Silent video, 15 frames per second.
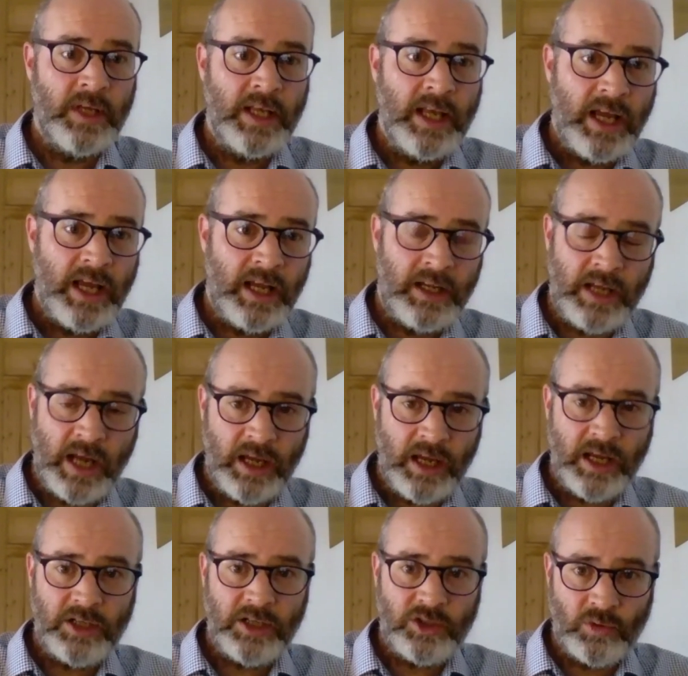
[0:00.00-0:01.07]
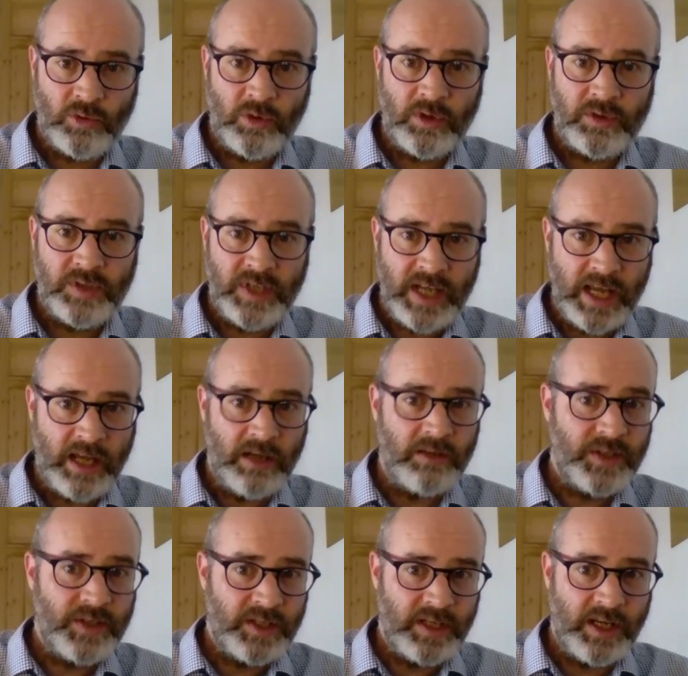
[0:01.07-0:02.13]
And the IHR tells
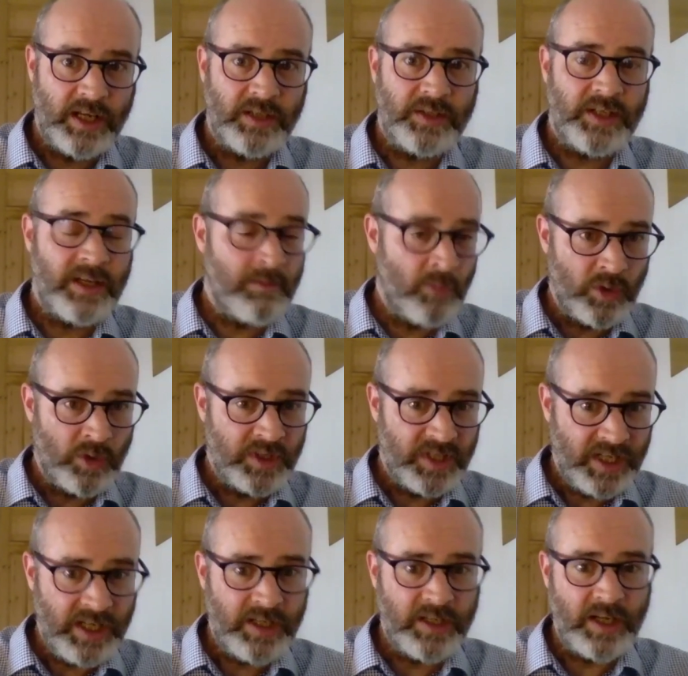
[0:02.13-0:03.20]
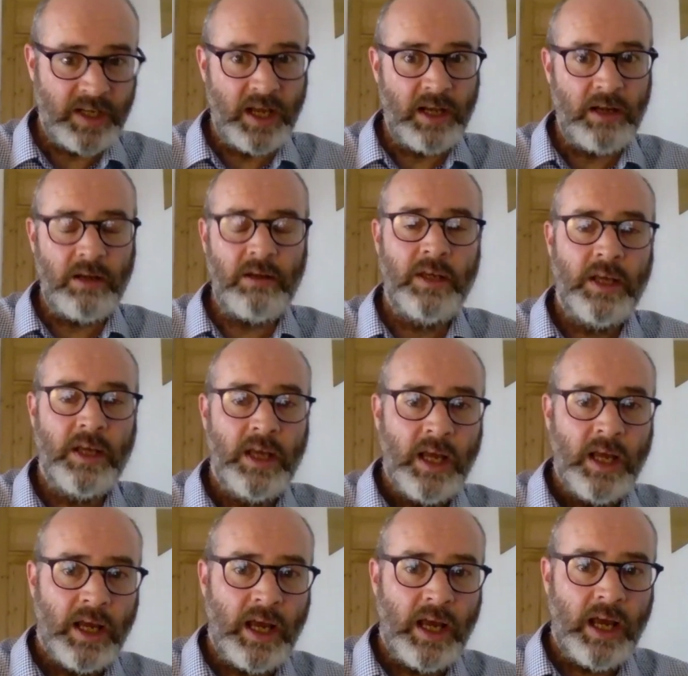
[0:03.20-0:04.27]
states in more detail
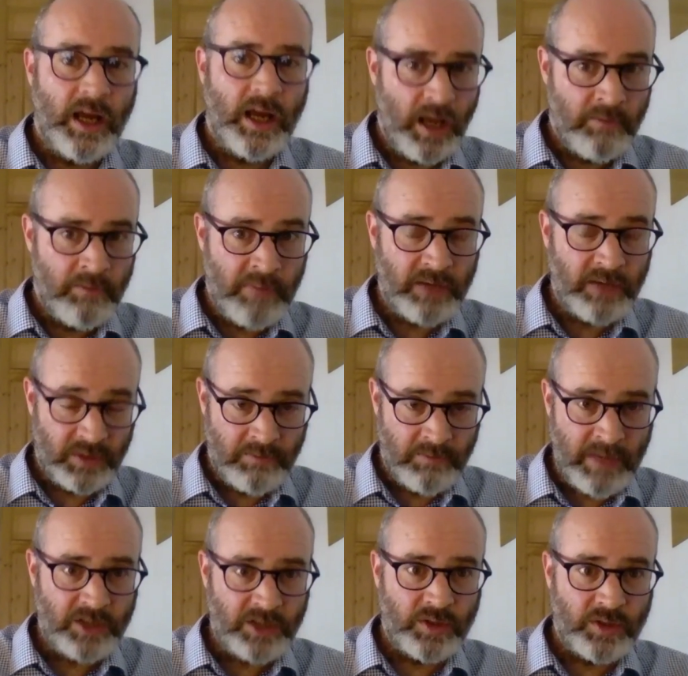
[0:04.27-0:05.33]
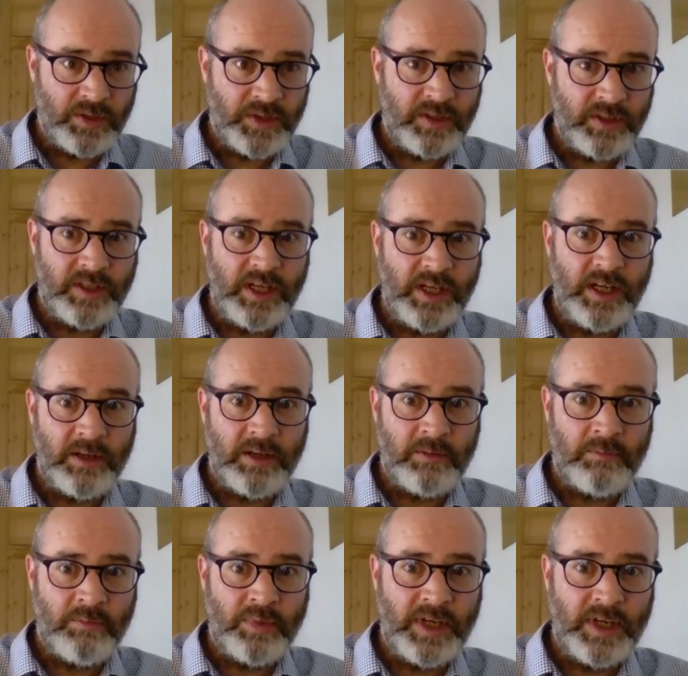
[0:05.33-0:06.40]
about the measures that they can
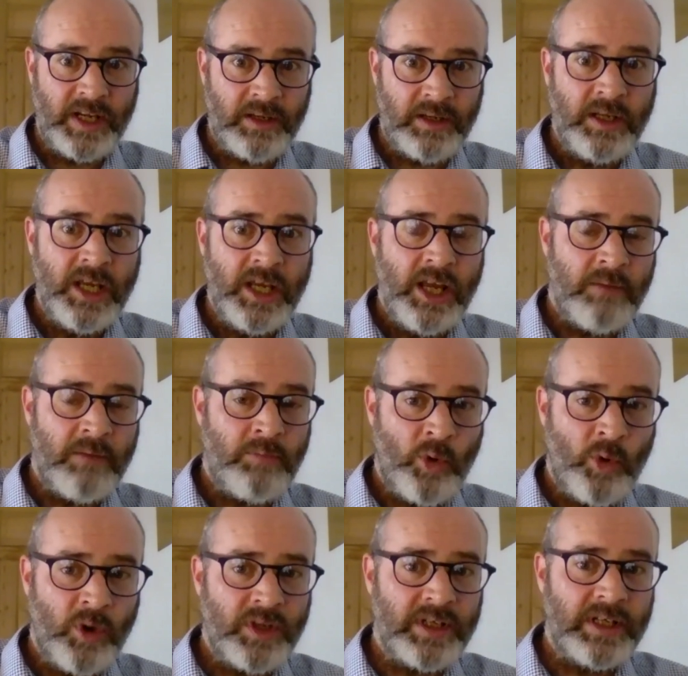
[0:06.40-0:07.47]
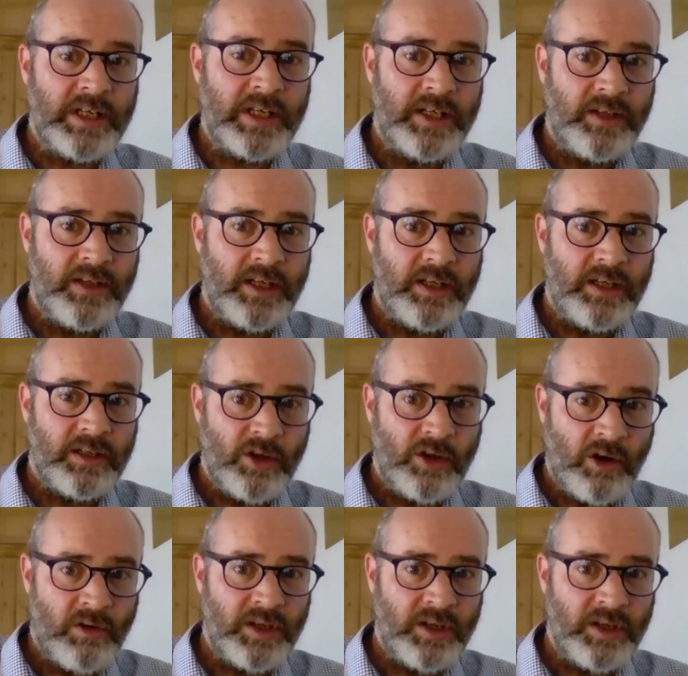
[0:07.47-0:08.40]
put in. Importantly, the current